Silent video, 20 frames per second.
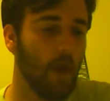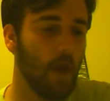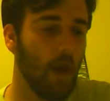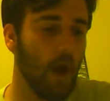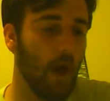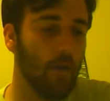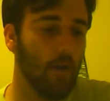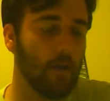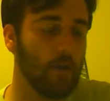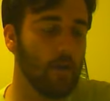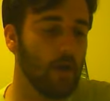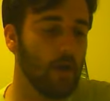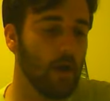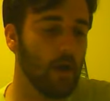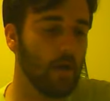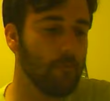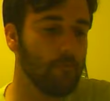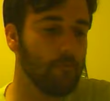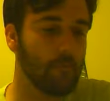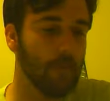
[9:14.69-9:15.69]
I
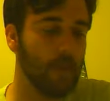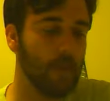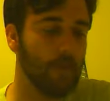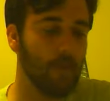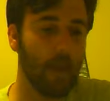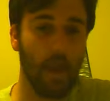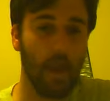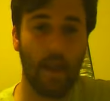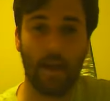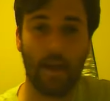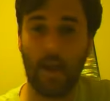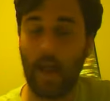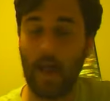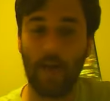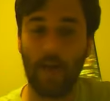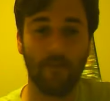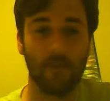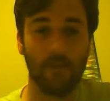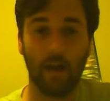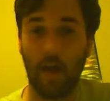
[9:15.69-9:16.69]
would give it
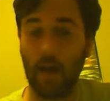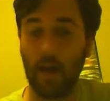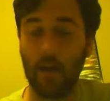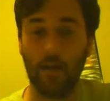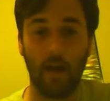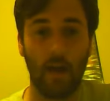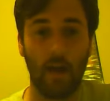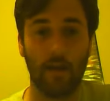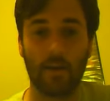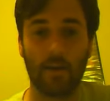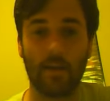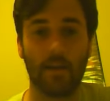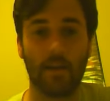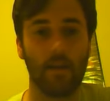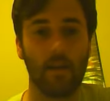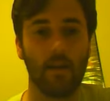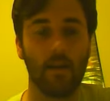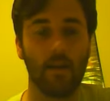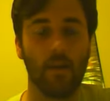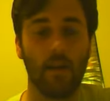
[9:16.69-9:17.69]
8.5, 9 out of
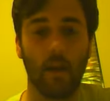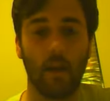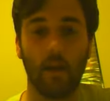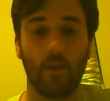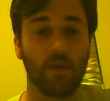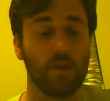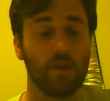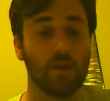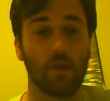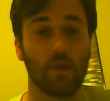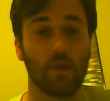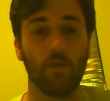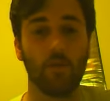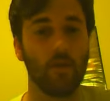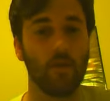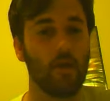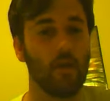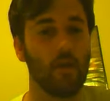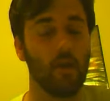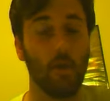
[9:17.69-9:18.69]
10. Like, just,
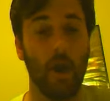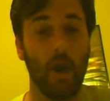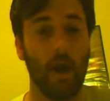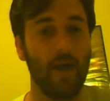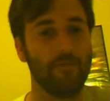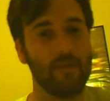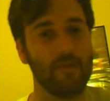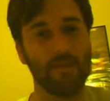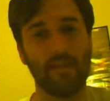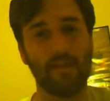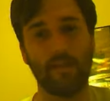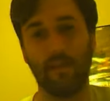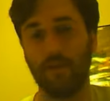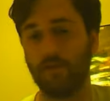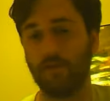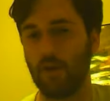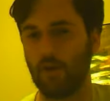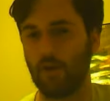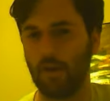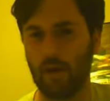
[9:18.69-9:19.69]
you have to see,
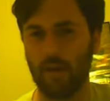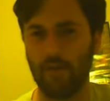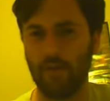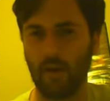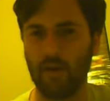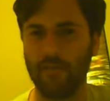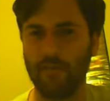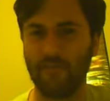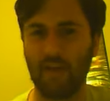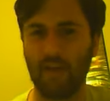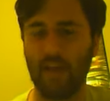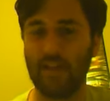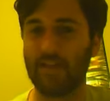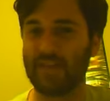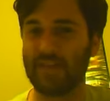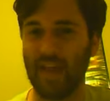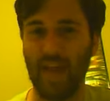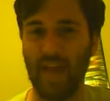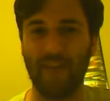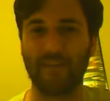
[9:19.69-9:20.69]
if you're a Ring of Honor fan, you
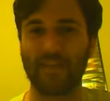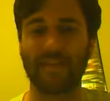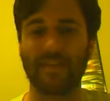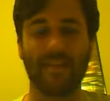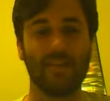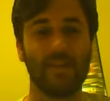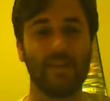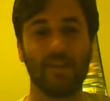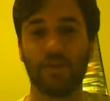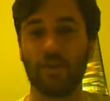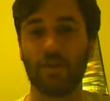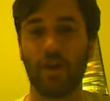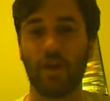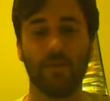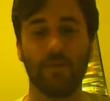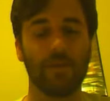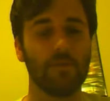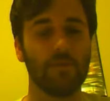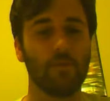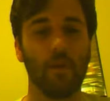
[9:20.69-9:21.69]
just have to see this show.
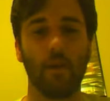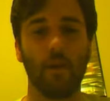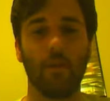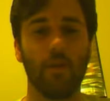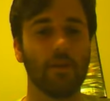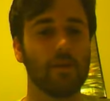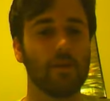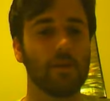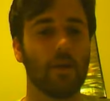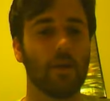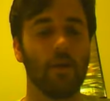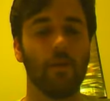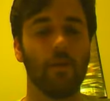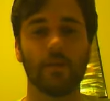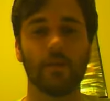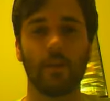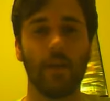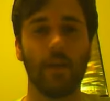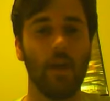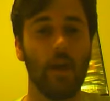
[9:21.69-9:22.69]
It's just one of those
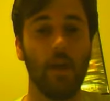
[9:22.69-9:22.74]
shows.